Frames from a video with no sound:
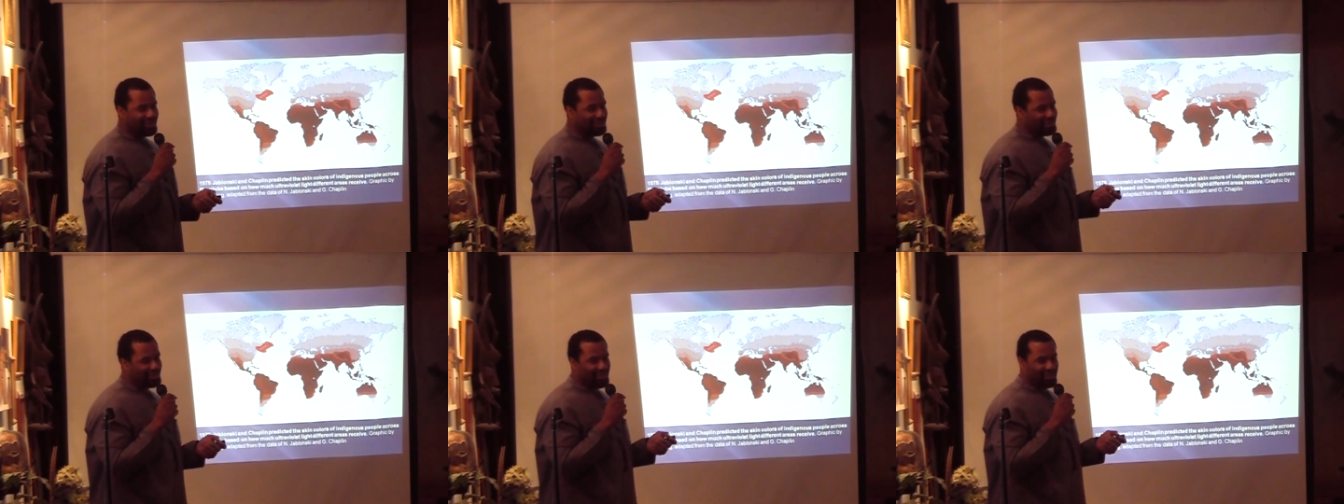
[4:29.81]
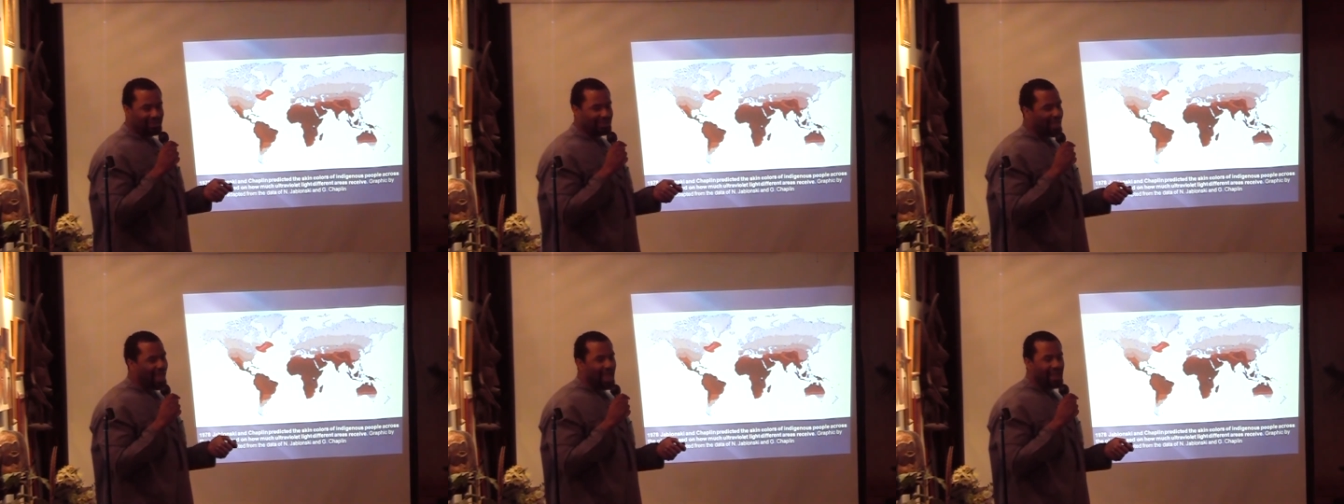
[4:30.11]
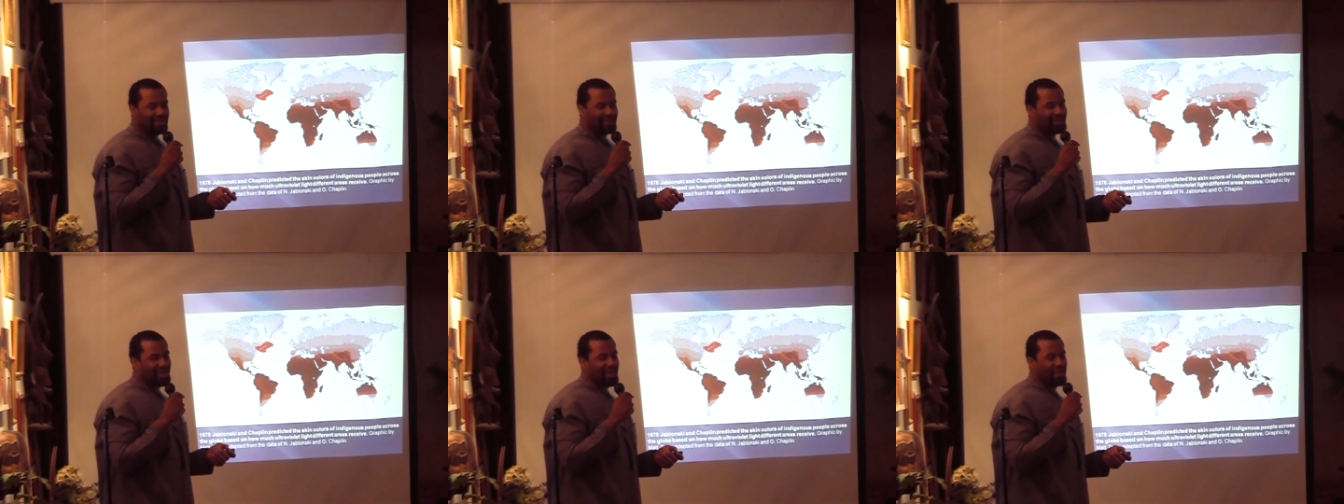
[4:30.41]
It's the
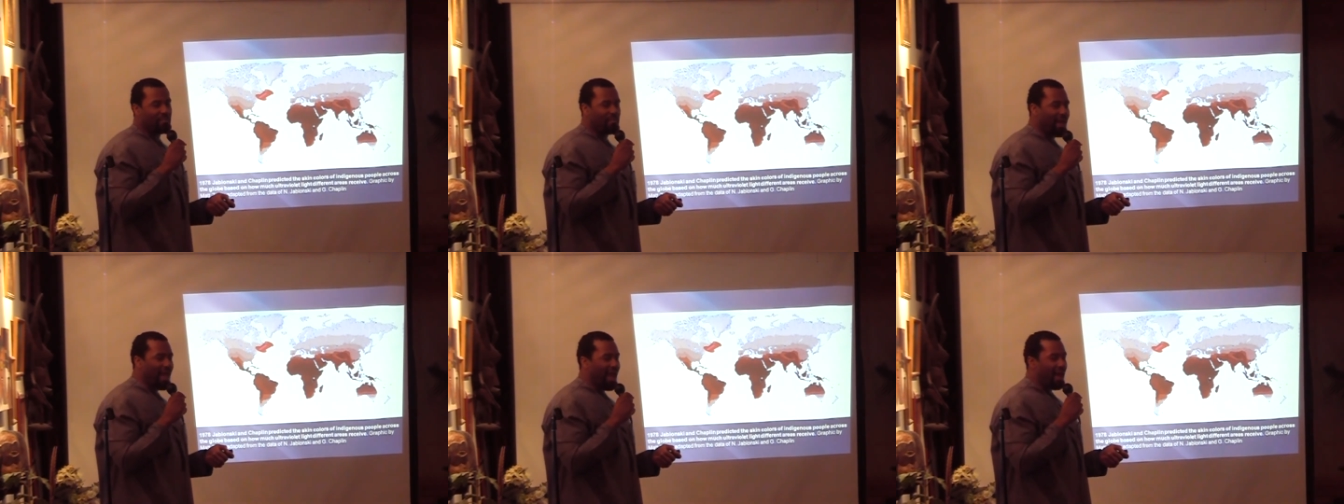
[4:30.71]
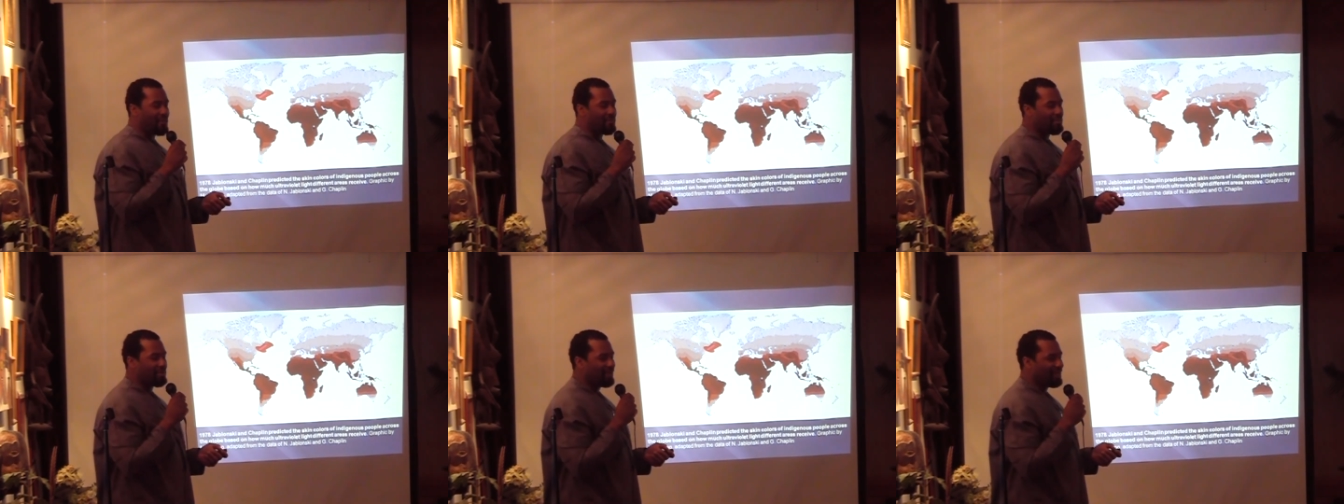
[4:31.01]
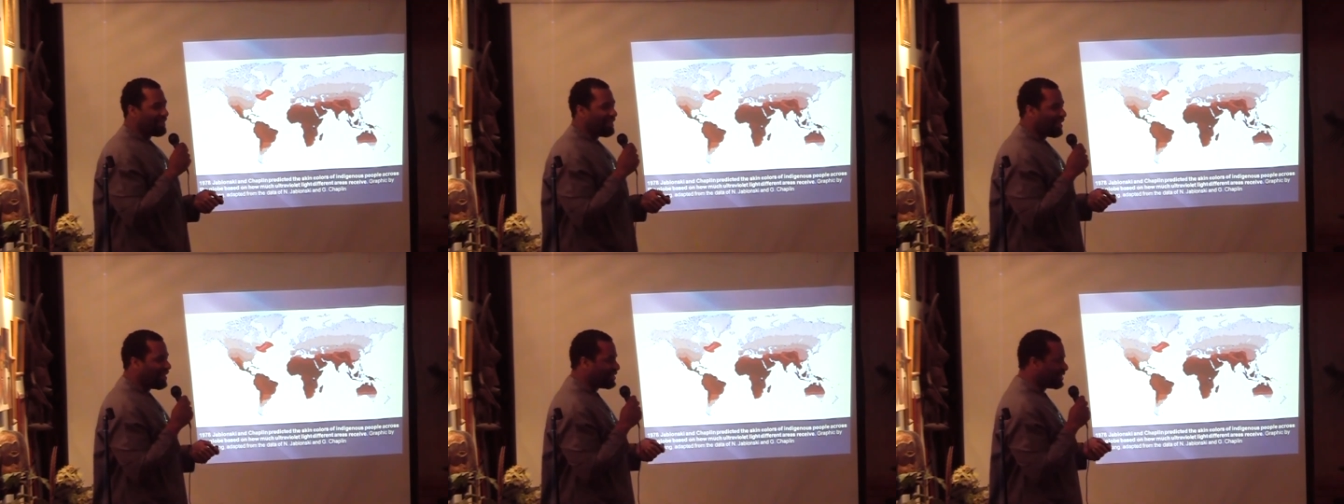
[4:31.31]
exact same map,
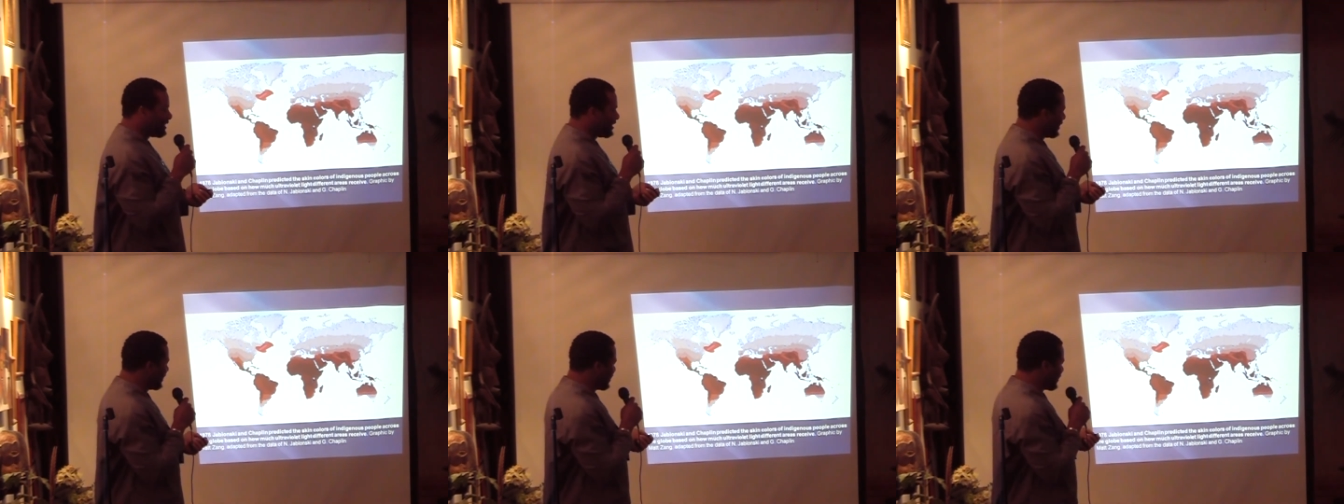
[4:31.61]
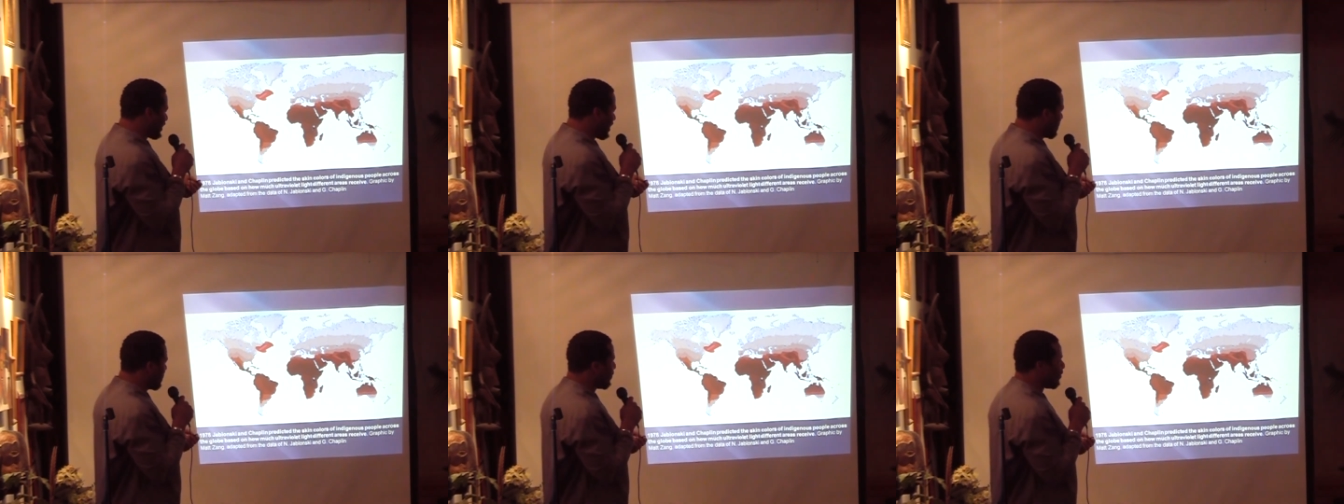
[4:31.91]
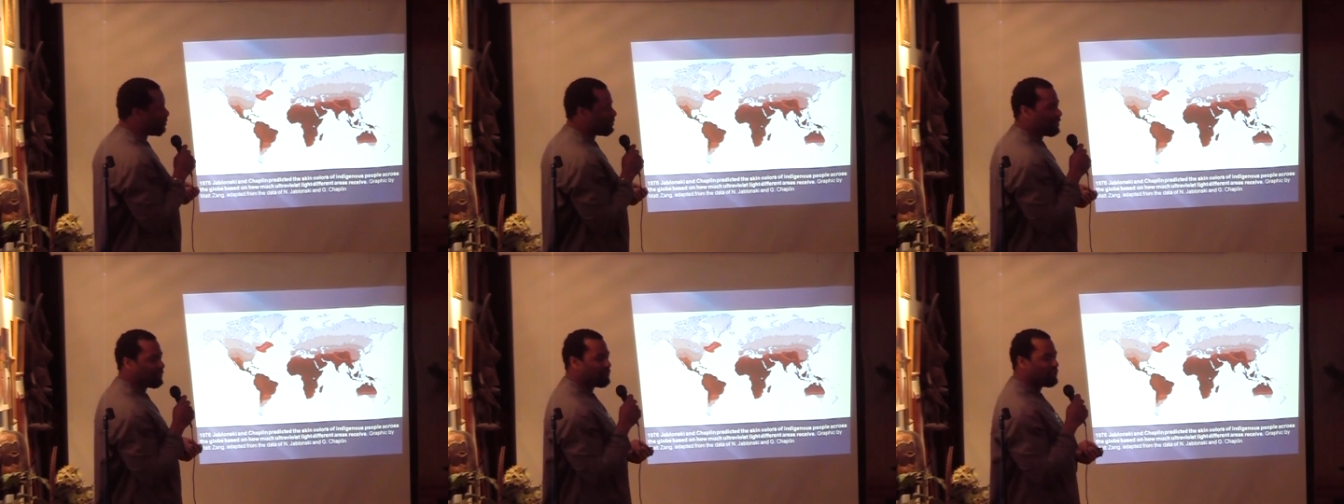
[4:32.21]
it's just
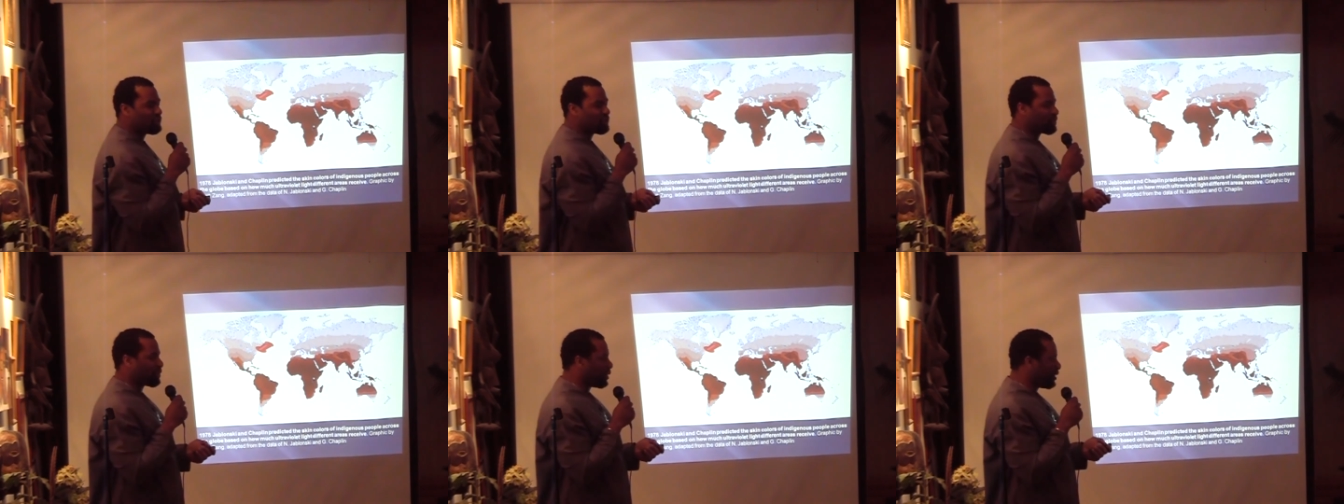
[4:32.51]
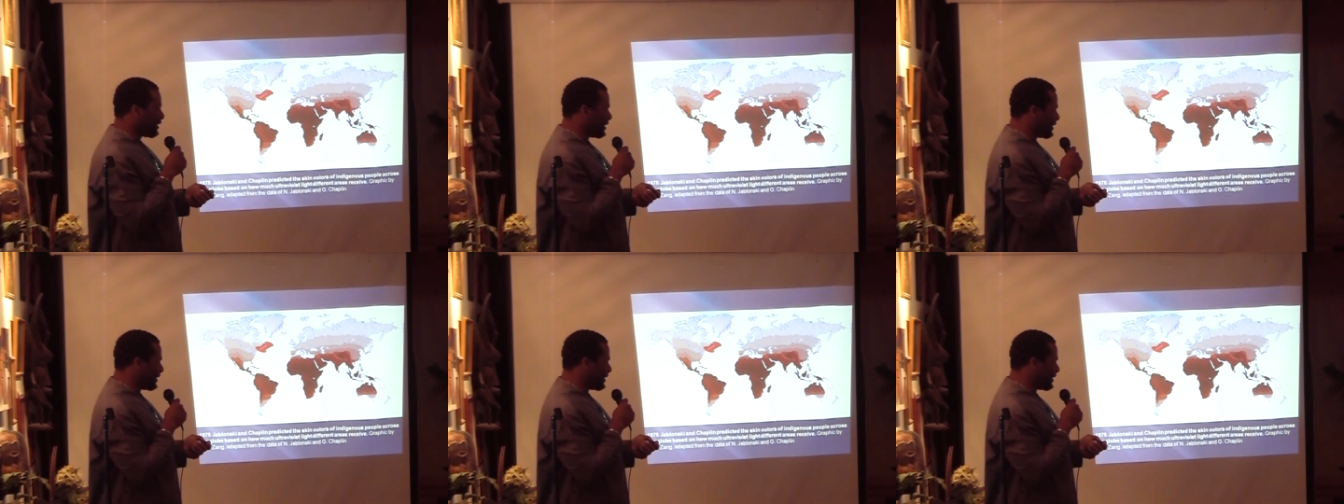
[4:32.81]
coming from different